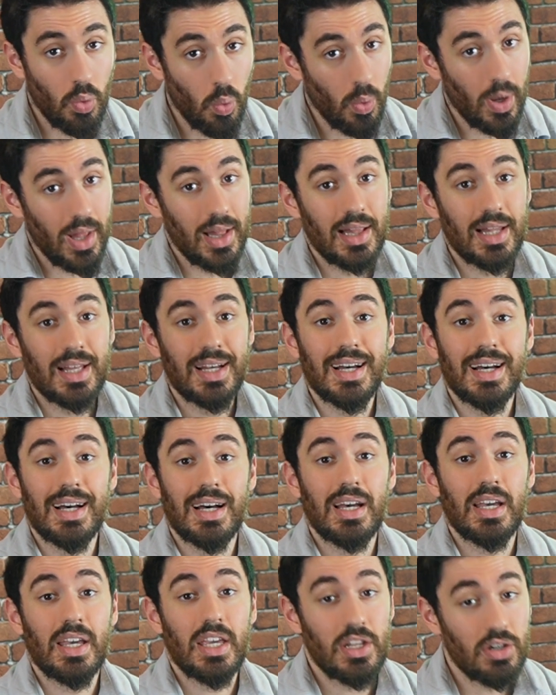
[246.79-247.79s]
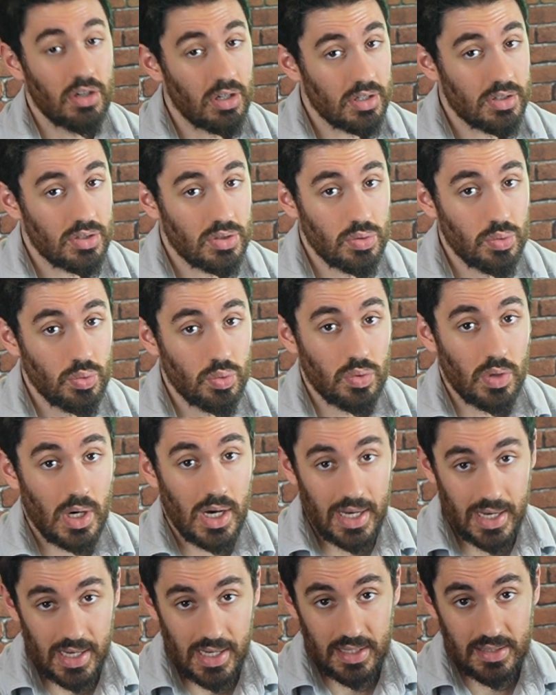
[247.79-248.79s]
Well, in order to
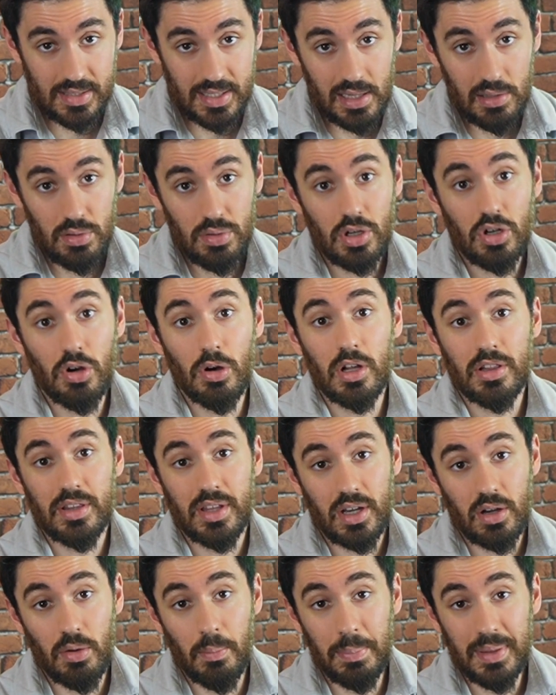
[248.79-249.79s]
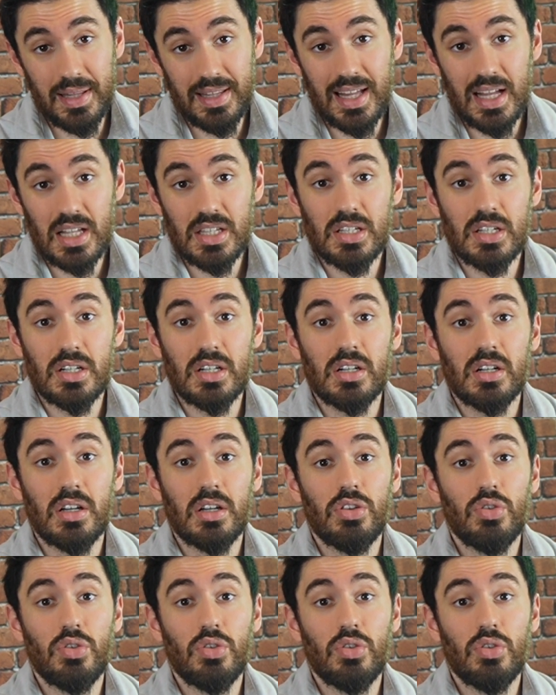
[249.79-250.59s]
tell you the complete answer,